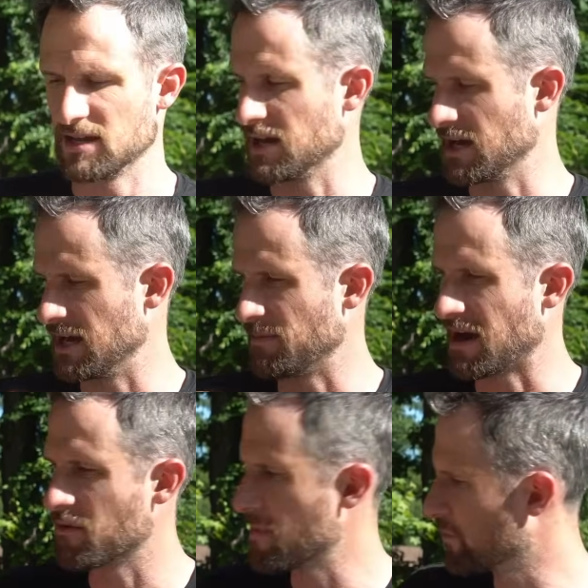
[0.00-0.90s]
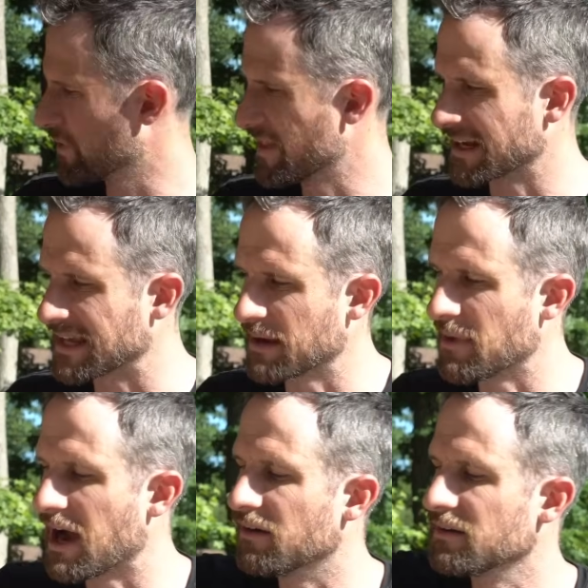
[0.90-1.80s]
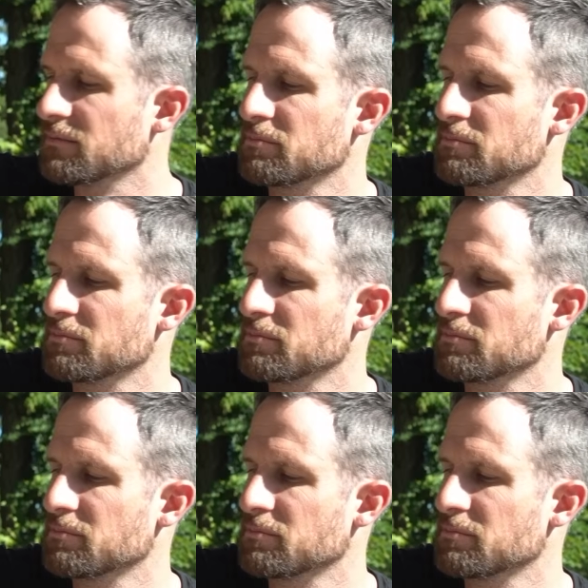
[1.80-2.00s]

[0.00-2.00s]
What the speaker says: I remember when that came out,